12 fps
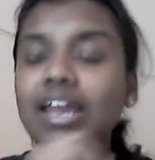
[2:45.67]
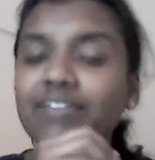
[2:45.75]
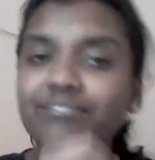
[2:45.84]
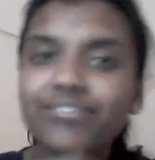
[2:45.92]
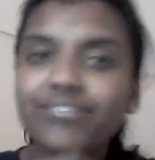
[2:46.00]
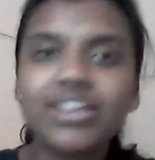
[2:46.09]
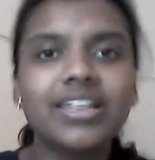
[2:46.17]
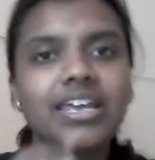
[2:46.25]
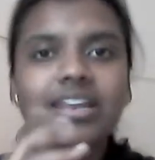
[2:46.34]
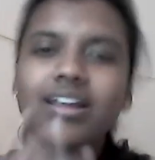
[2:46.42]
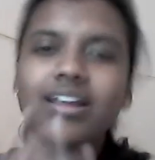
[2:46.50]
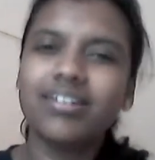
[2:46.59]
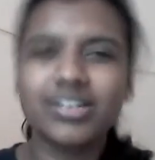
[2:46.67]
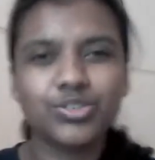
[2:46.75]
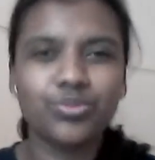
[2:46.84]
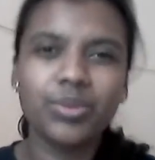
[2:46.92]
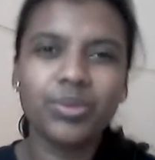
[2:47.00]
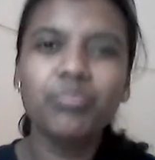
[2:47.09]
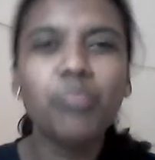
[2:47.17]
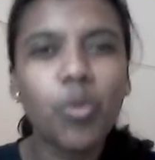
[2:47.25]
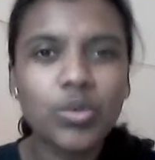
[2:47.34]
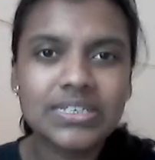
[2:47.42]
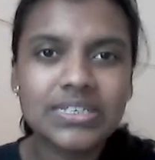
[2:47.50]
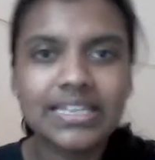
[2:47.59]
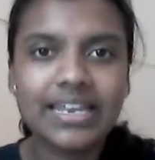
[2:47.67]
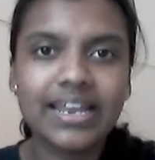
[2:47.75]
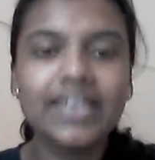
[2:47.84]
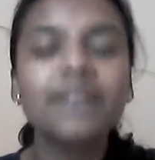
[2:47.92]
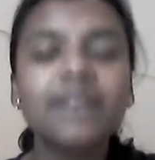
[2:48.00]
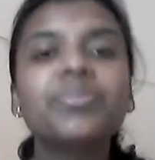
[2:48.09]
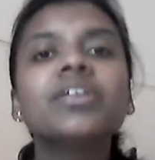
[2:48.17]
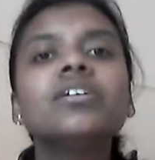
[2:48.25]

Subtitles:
everything in our resume, mostly, right?